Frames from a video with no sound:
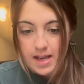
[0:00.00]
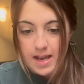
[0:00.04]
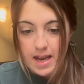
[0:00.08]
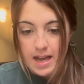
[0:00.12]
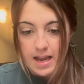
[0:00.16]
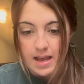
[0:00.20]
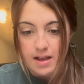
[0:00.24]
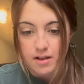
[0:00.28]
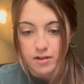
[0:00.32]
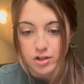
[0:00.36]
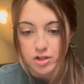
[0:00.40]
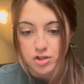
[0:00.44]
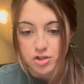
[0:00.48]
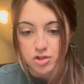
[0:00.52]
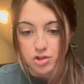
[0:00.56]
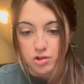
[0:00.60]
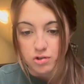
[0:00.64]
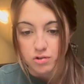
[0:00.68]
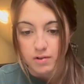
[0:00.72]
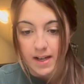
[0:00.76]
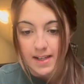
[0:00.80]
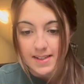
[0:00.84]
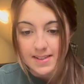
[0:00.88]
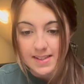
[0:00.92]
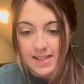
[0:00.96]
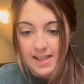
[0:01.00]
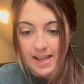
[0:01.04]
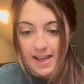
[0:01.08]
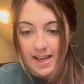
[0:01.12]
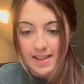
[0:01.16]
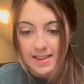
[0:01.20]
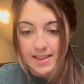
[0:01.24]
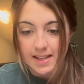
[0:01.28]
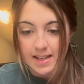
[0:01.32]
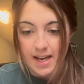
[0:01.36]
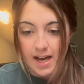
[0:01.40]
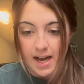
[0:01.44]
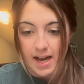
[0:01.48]
and he looks directly
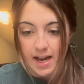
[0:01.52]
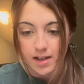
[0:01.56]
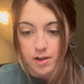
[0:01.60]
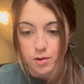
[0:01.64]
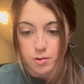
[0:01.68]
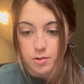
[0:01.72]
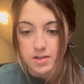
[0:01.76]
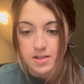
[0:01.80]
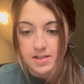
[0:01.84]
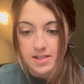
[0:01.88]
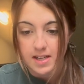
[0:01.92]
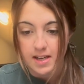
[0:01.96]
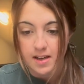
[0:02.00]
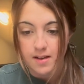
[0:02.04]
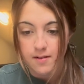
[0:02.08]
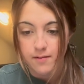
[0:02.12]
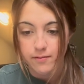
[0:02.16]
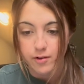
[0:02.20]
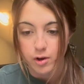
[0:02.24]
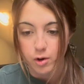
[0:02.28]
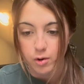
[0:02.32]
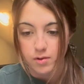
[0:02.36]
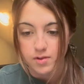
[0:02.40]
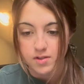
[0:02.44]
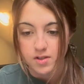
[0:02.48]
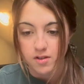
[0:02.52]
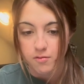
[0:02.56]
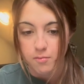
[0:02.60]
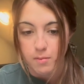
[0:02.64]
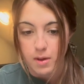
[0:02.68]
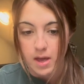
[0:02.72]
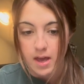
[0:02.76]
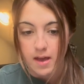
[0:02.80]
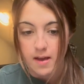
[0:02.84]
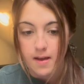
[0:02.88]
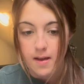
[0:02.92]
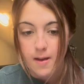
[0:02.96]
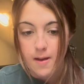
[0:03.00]
at the guy who's taking photos of
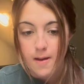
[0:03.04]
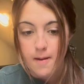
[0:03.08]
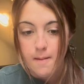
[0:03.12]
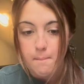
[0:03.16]
me,